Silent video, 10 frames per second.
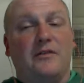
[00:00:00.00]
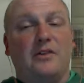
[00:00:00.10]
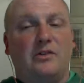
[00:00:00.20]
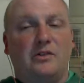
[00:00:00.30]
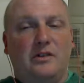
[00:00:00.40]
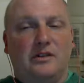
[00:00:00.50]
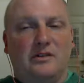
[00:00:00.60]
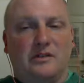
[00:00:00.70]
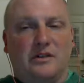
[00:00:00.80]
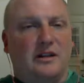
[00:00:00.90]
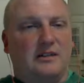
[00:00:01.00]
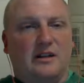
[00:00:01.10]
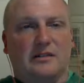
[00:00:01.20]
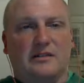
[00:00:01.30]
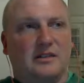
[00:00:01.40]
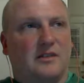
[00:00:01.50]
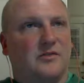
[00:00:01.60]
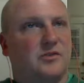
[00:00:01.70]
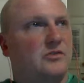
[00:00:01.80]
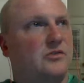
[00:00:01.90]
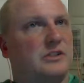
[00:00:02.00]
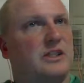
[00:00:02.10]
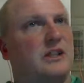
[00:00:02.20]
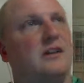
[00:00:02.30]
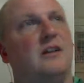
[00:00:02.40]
2 years I talk to several schools that,